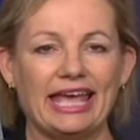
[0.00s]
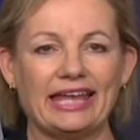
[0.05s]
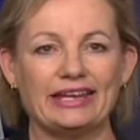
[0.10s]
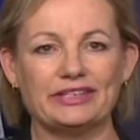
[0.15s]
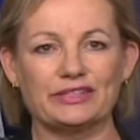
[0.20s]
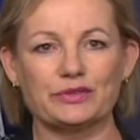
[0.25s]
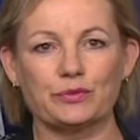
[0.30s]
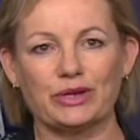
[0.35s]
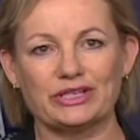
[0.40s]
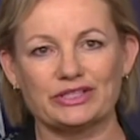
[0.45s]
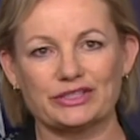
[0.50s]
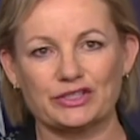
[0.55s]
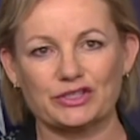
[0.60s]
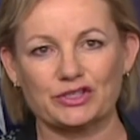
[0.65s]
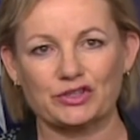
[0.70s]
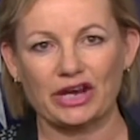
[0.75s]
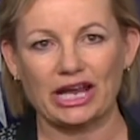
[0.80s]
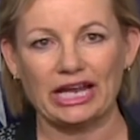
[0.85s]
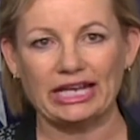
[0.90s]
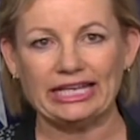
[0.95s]
Ken, as a West
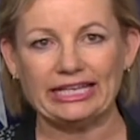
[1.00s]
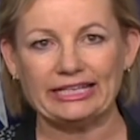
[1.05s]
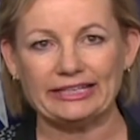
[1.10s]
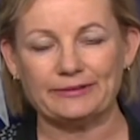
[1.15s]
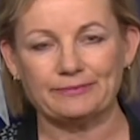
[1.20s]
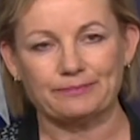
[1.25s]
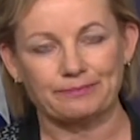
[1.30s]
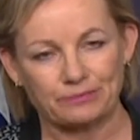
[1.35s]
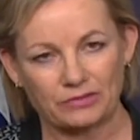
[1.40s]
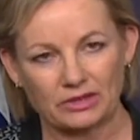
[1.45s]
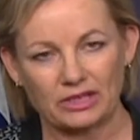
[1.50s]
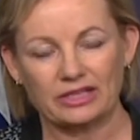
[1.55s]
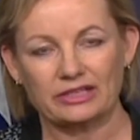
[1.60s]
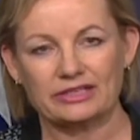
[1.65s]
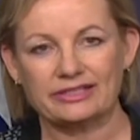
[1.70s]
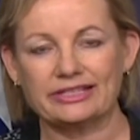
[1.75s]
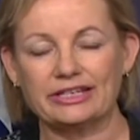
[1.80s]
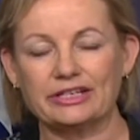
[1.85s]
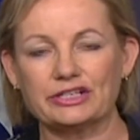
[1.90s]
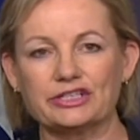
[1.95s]
Australian, and
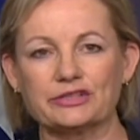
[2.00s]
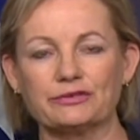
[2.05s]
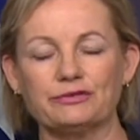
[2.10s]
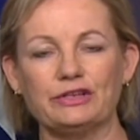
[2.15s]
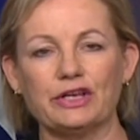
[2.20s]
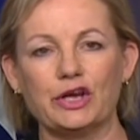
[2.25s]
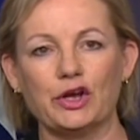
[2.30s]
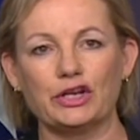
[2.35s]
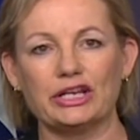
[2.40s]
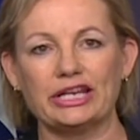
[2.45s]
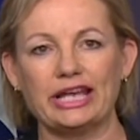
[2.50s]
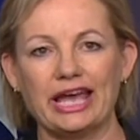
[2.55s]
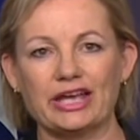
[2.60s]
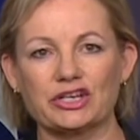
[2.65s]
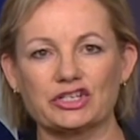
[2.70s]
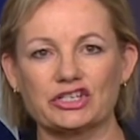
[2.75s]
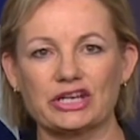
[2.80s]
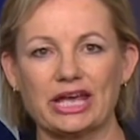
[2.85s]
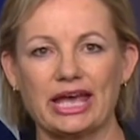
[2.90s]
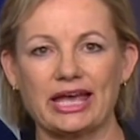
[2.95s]
Senator Fiona
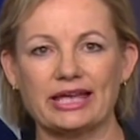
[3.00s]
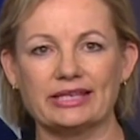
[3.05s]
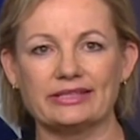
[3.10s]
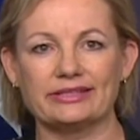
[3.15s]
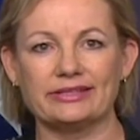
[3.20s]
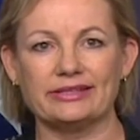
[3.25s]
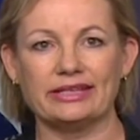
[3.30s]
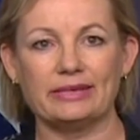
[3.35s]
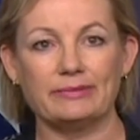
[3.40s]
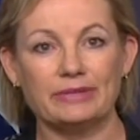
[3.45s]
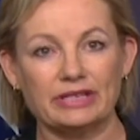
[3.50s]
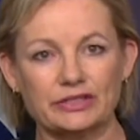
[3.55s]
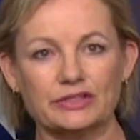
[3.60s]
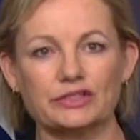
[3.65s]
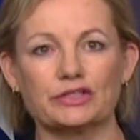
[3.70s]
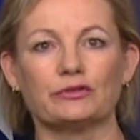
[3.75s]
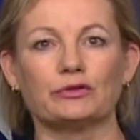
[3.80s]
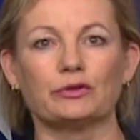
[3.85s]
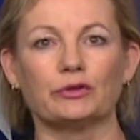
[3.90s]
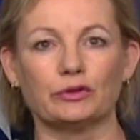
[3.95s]
Nash as the
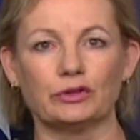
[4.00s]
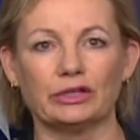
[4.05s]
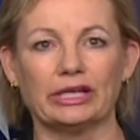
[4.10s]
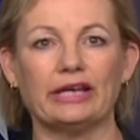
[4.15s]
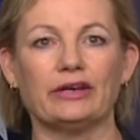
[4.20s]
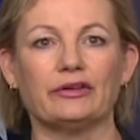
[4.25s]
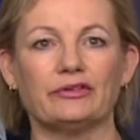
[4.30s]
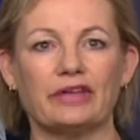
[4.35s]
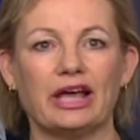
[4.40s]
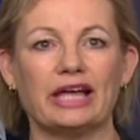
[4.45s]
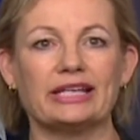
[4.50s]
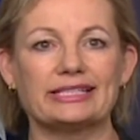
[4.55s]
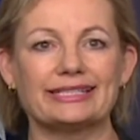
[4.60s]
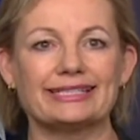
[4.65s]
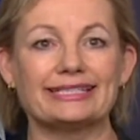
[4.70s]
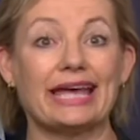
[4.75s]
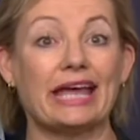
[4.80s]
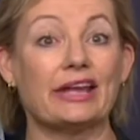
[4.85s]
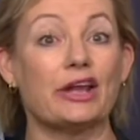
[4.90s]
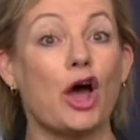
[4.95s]
Minister for Rural Health,
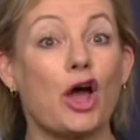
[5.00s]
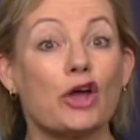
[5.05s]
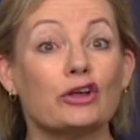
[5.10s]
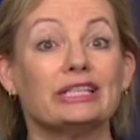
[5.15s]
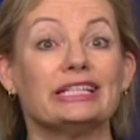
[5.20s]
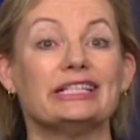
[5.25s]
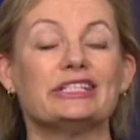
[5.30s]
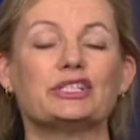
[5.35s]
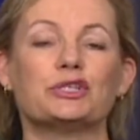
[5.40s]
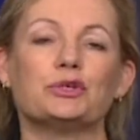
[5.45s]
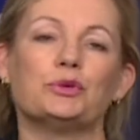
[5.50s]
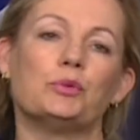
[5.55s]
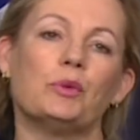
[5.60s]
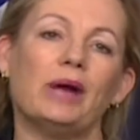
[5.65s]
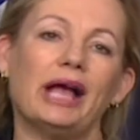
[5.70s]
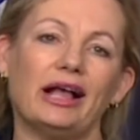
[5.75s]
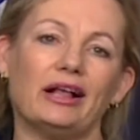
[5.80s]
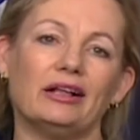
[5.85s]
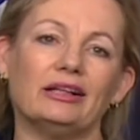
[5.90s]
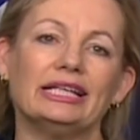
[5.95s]
understand only too
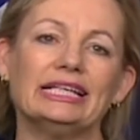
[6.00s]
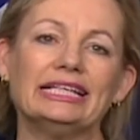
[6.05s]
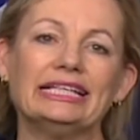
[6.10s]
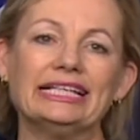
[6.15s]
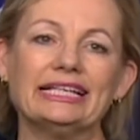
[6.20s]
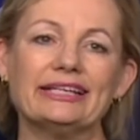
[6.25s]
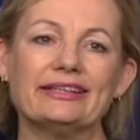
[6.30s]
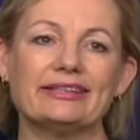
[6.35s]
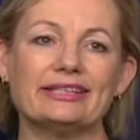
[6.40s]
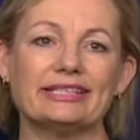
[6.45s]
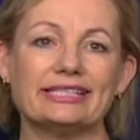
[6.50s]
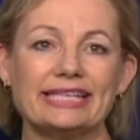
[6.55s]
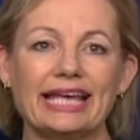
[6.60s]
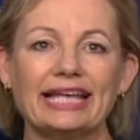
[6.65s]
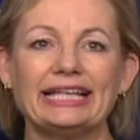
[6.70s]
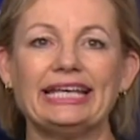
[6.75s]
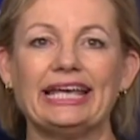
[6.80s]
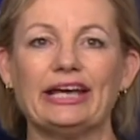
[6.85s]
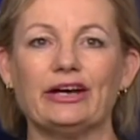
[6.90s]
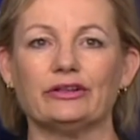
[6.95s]
well that
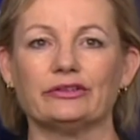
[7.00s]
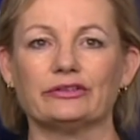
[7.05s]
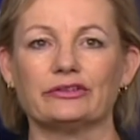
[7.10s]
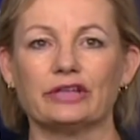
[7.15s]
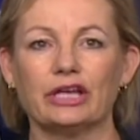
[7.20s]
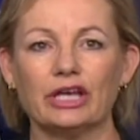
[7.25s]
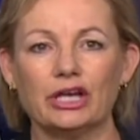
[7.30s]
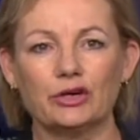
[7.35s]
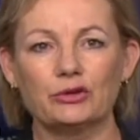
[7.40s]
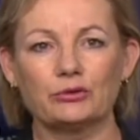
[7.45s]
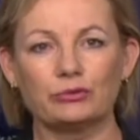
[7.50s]
telehealth,